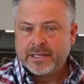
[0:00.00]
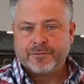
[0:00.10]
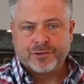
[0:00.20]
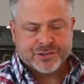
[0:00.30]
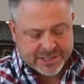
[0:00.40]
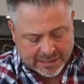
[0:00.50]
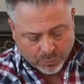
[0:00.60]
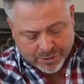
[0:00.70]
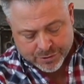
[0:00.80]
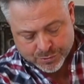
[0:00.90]
The first thing I
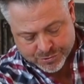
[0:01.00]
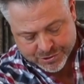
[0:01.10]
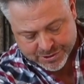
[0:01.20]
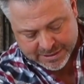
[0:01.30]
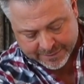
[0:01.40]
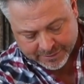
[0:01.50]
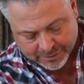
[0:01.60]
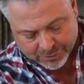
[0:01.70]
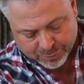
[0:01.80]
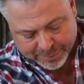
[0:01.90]
want to do is just give it
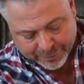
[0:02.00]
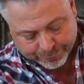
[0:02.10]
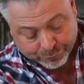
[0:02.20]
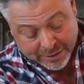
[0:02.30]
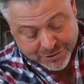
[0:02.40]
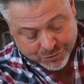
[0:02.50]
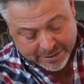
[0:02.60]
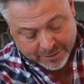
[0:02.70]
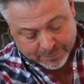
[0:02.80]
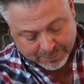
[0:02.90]
a little bit of fresh
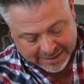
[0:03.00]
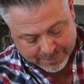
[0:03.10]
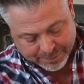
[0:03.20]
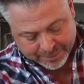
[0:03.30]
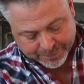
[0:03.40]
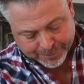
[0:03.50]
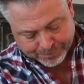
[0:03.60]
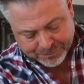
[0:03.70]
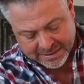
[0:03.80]
ground black pepper.